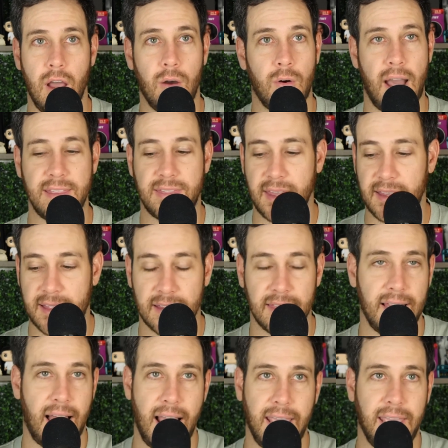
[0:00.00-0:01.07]
No, I think the
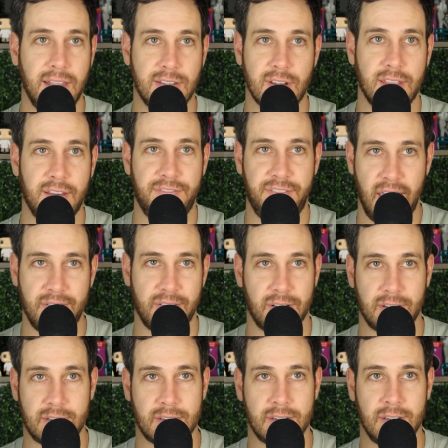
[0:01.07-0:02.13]
Lions are the
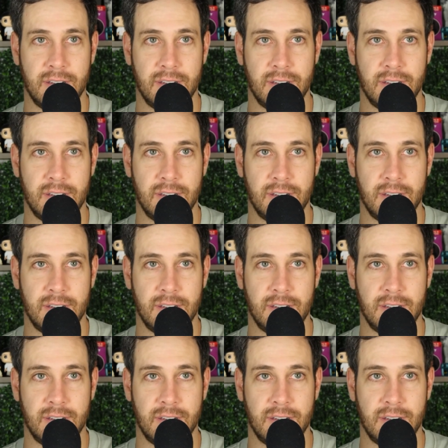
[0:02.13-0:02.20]
favorites.